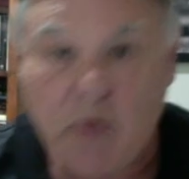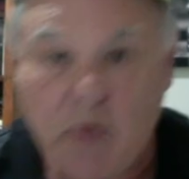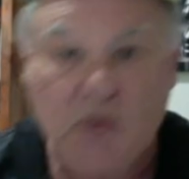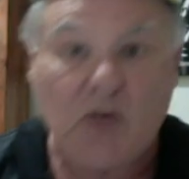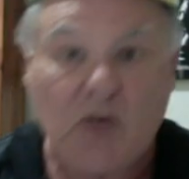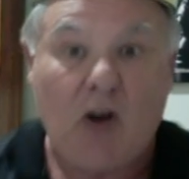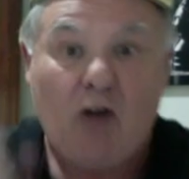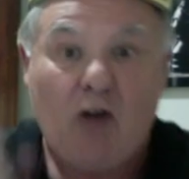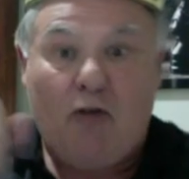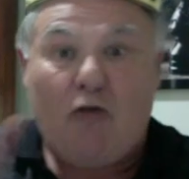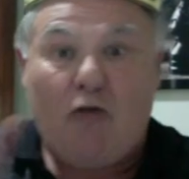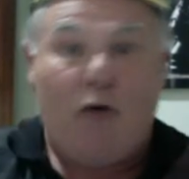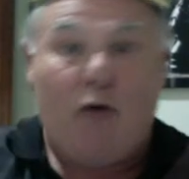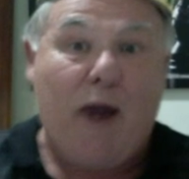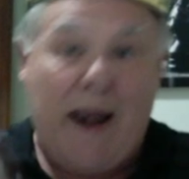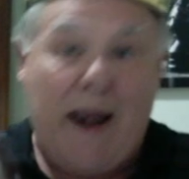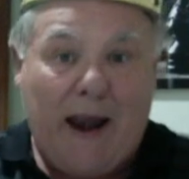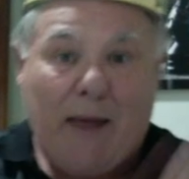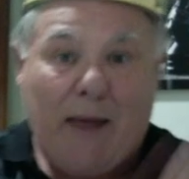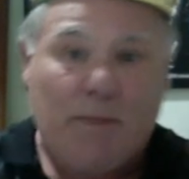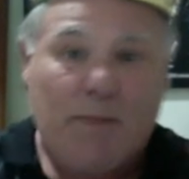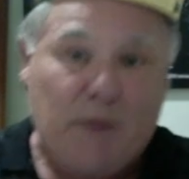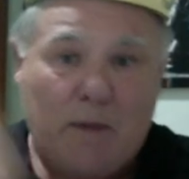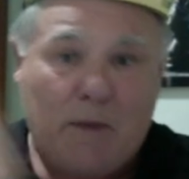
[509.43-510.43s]
So I ran
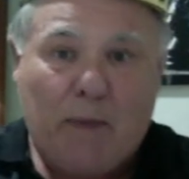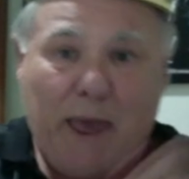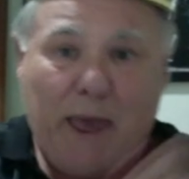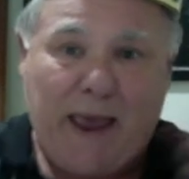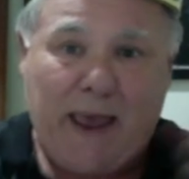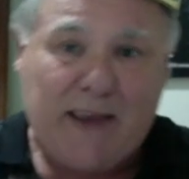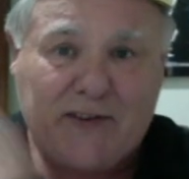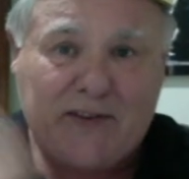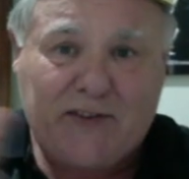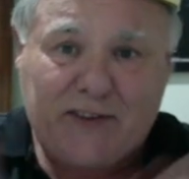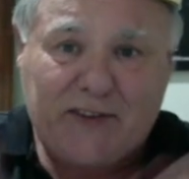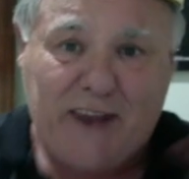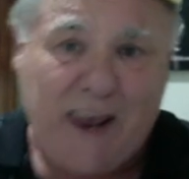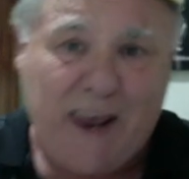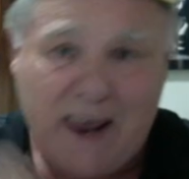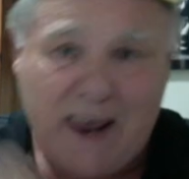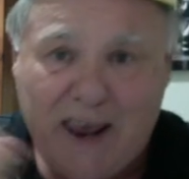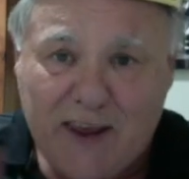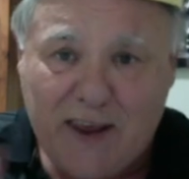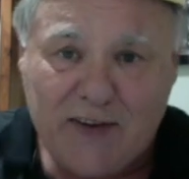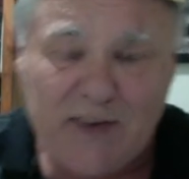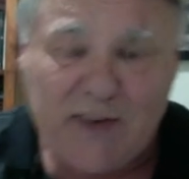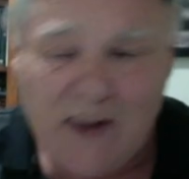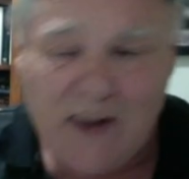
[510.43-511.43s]
up the back
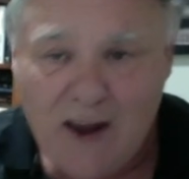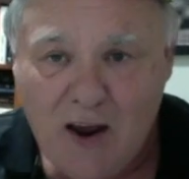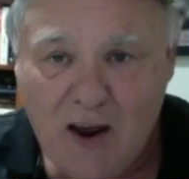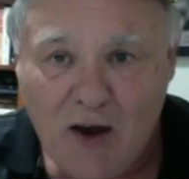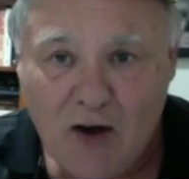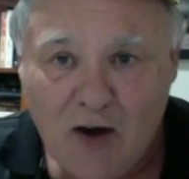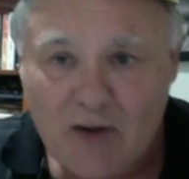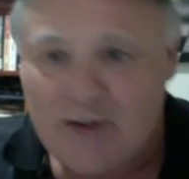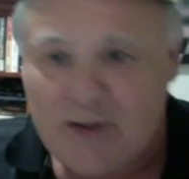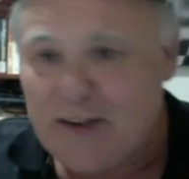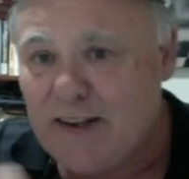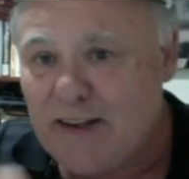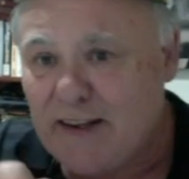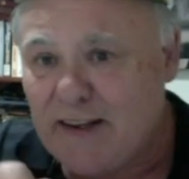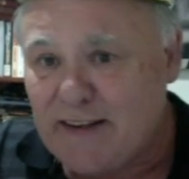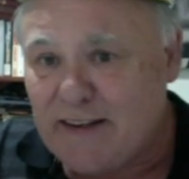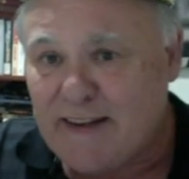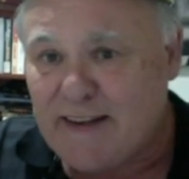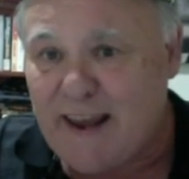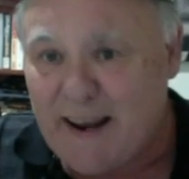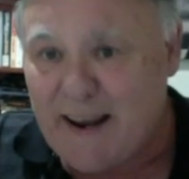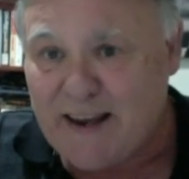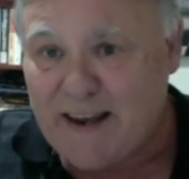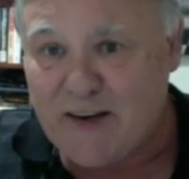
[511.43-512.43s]
stairs onto the
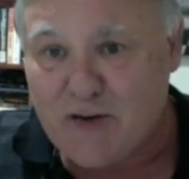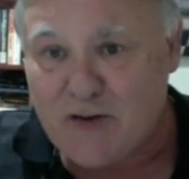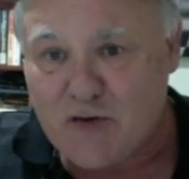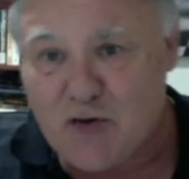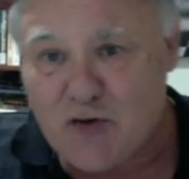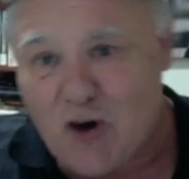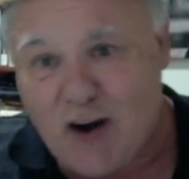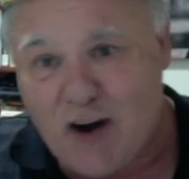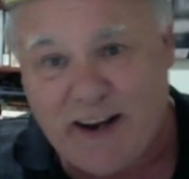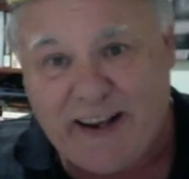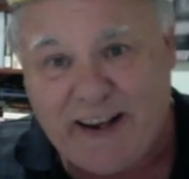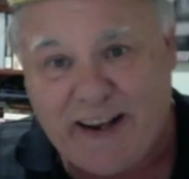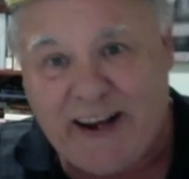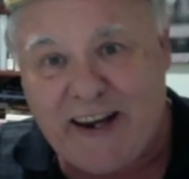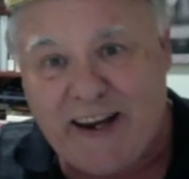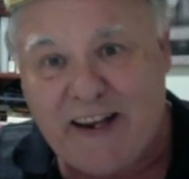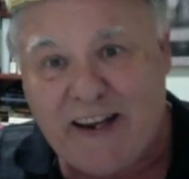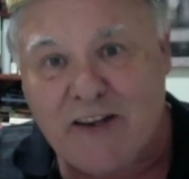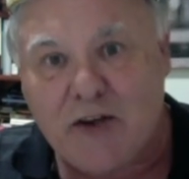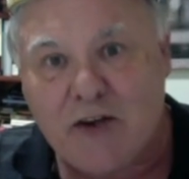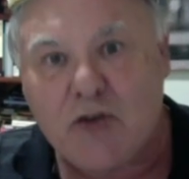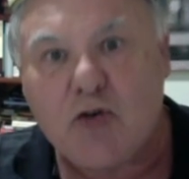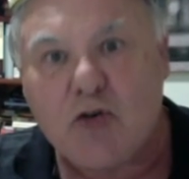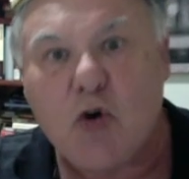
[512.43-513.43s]
deck and tried to get
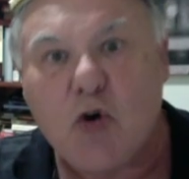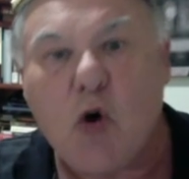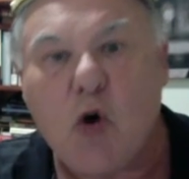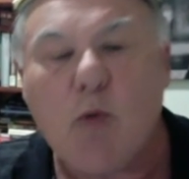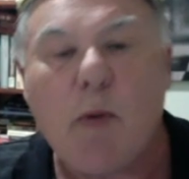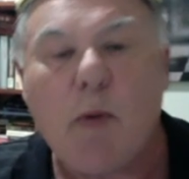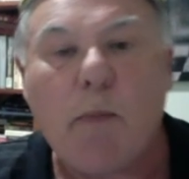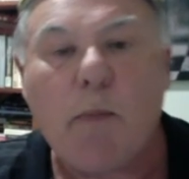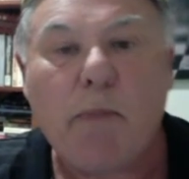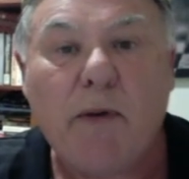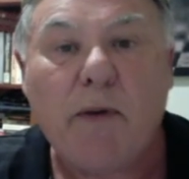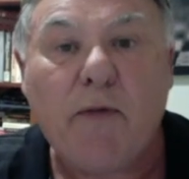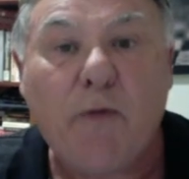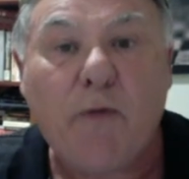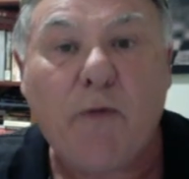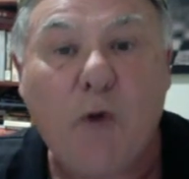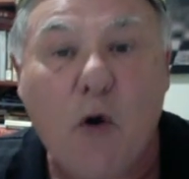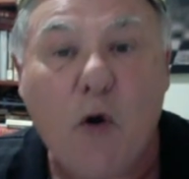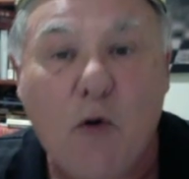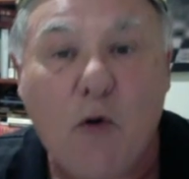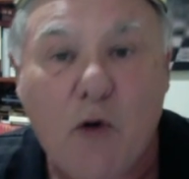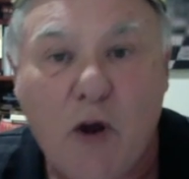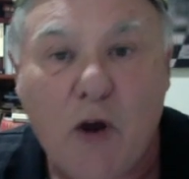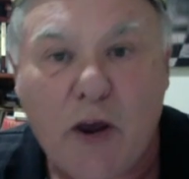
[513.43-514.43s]
in the door, but
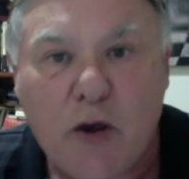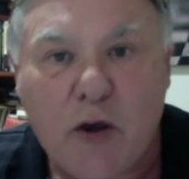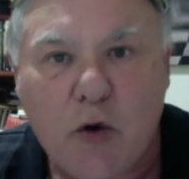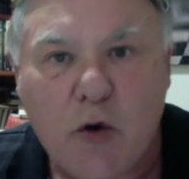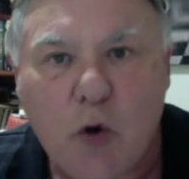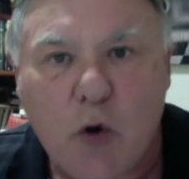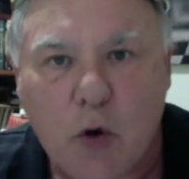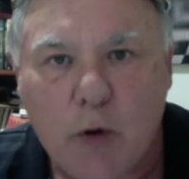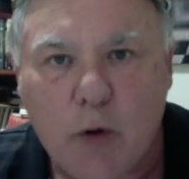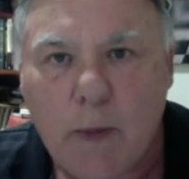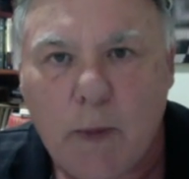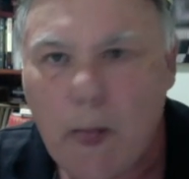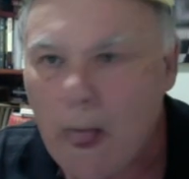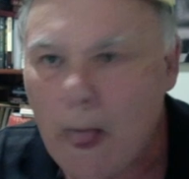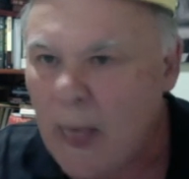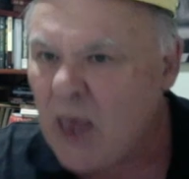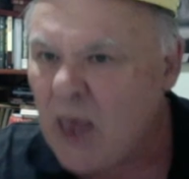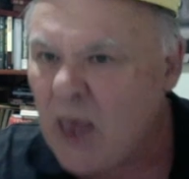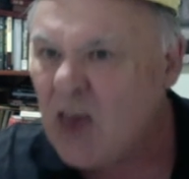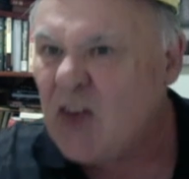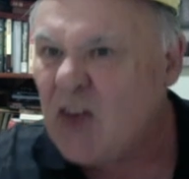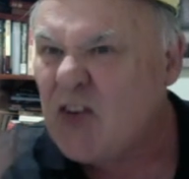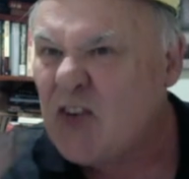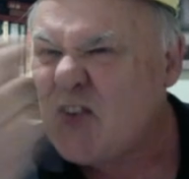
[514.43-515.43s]
before I could,
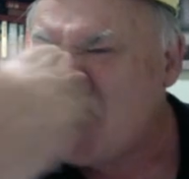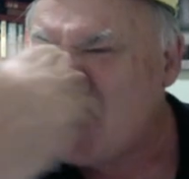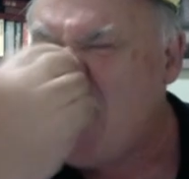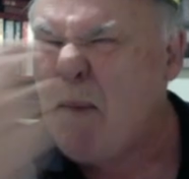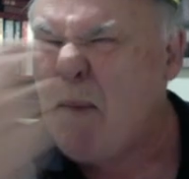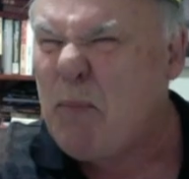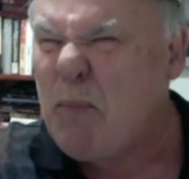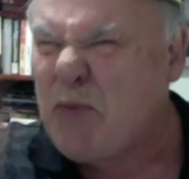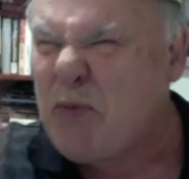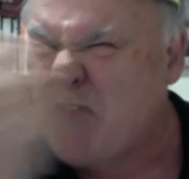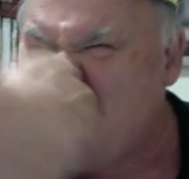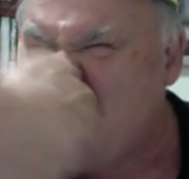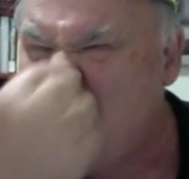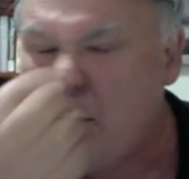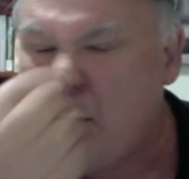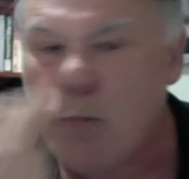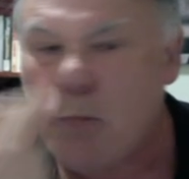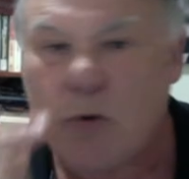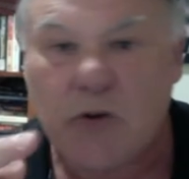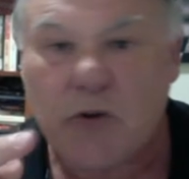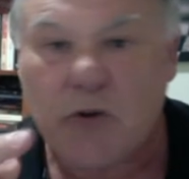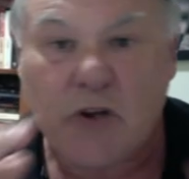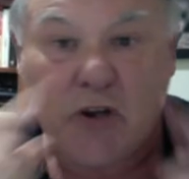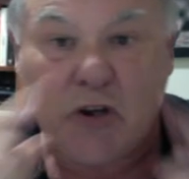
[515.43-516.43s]
zap, zap
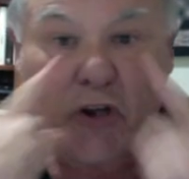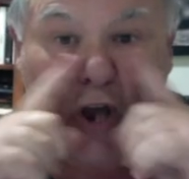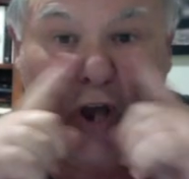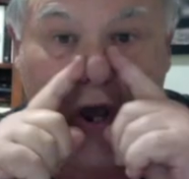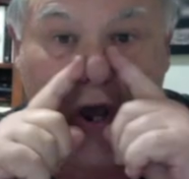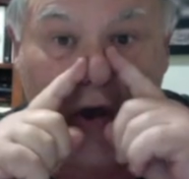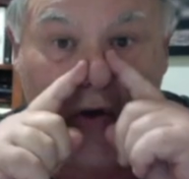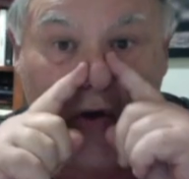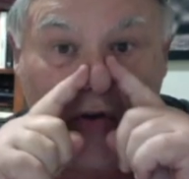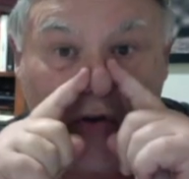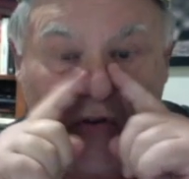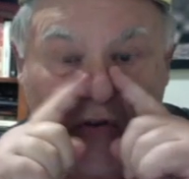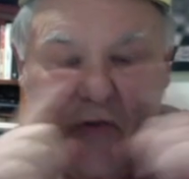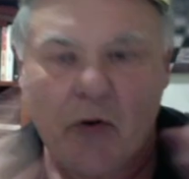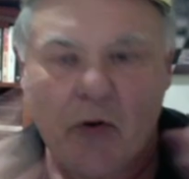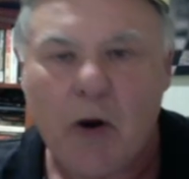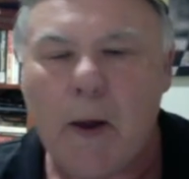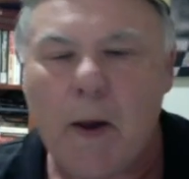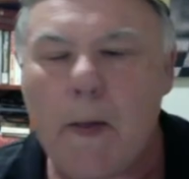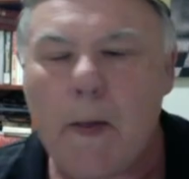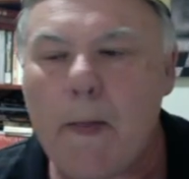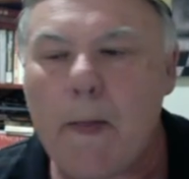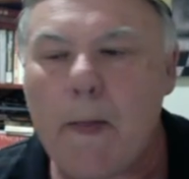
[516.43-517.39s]
on the nose, right?